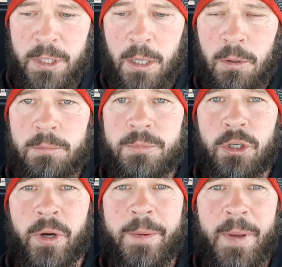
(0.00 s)
you know, the
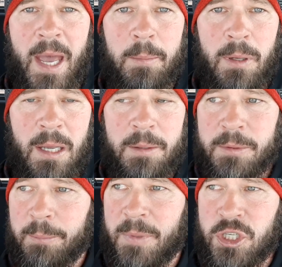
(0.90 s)
great Babylon,
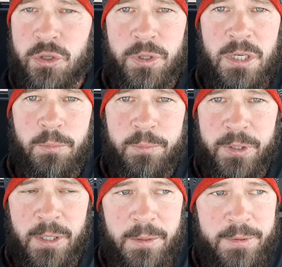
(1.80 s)
the mystery,
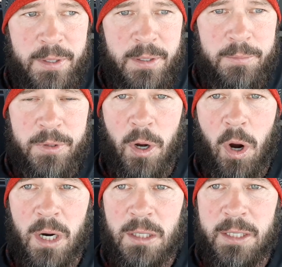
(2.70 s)
the the the
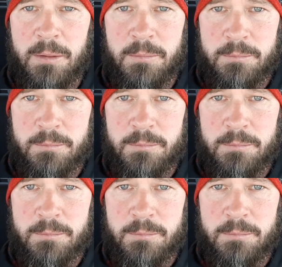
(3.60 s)
harlot?